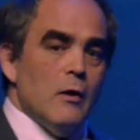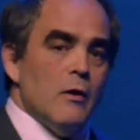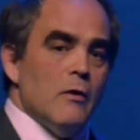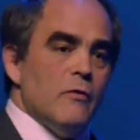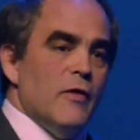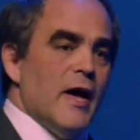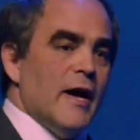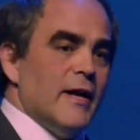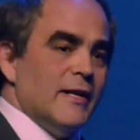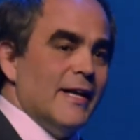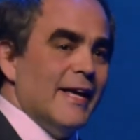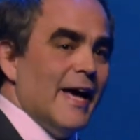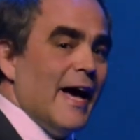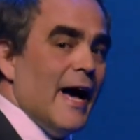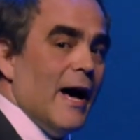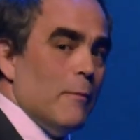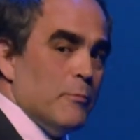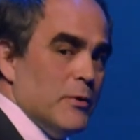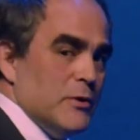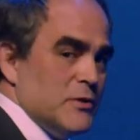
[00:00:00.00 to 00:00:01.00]
That
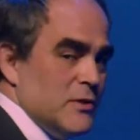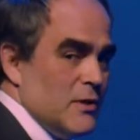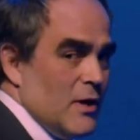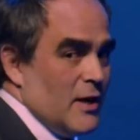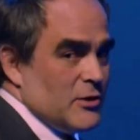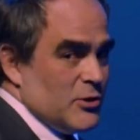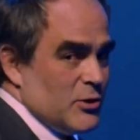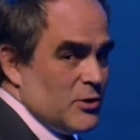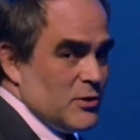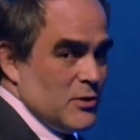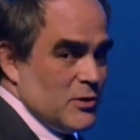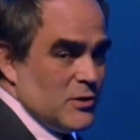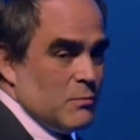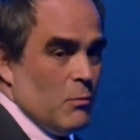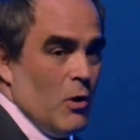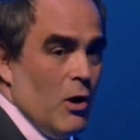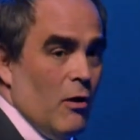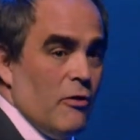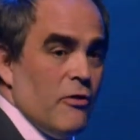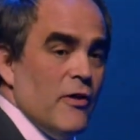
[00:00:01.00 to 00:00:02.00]
gap is not just a
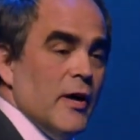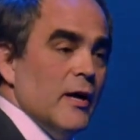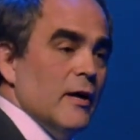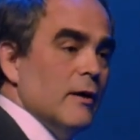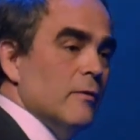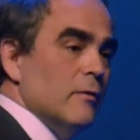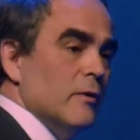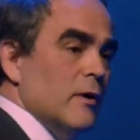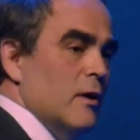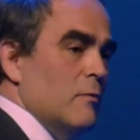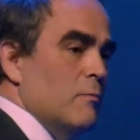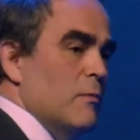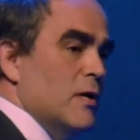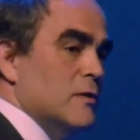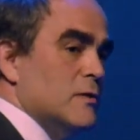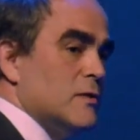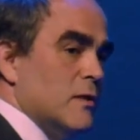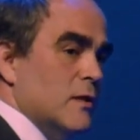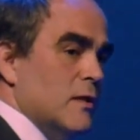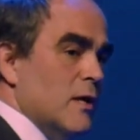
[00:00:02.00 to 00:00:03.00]
small thing. It
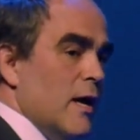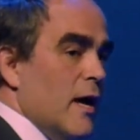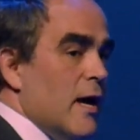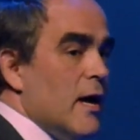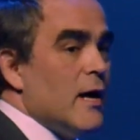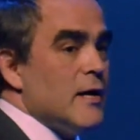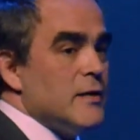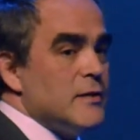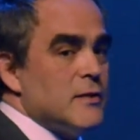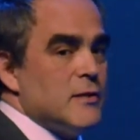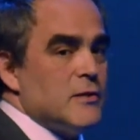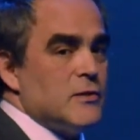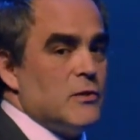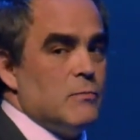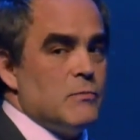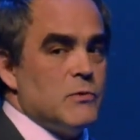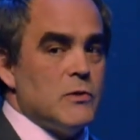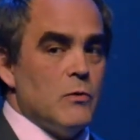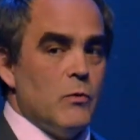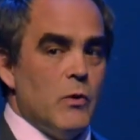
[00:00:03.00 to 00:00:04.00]
means that the AI
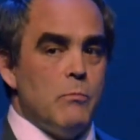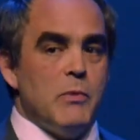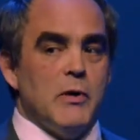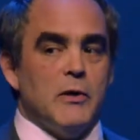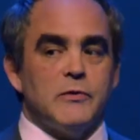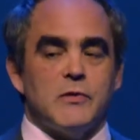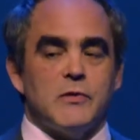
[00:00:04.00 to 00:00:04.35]
systems that we build